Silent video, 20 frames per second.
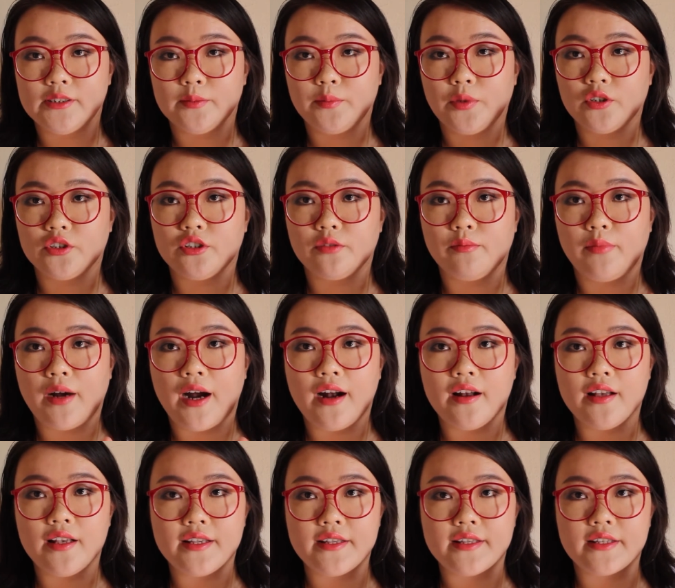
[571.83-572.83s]
the bottom
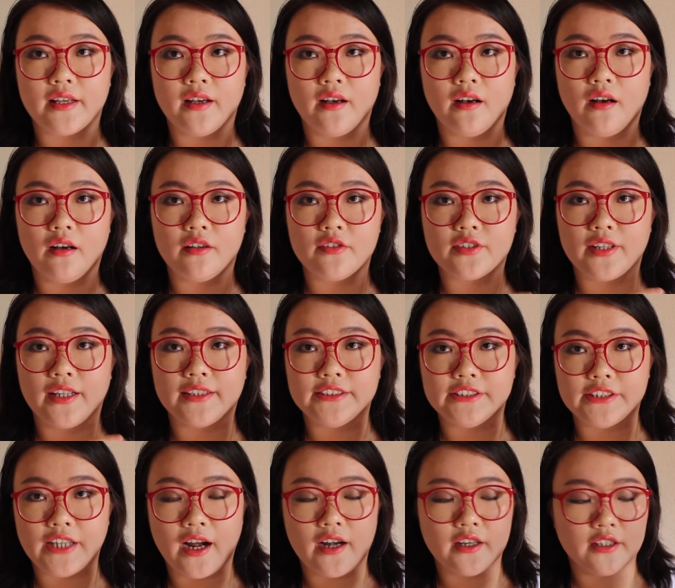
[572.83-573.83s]
part is slightly
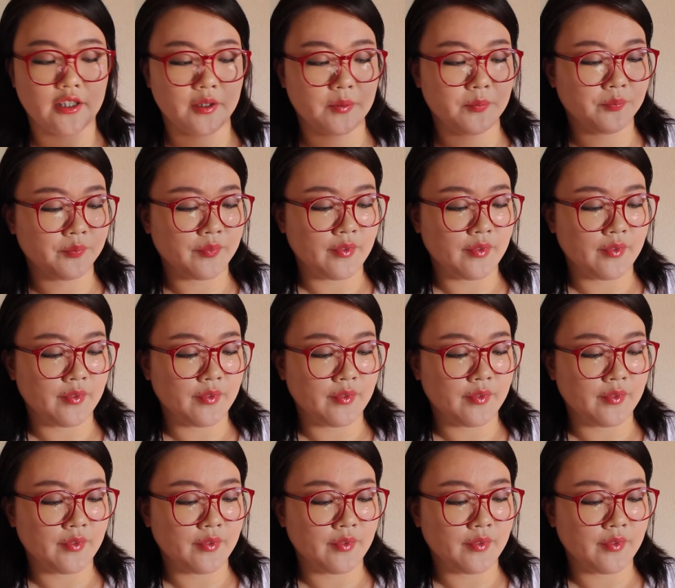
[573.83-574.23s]
darker.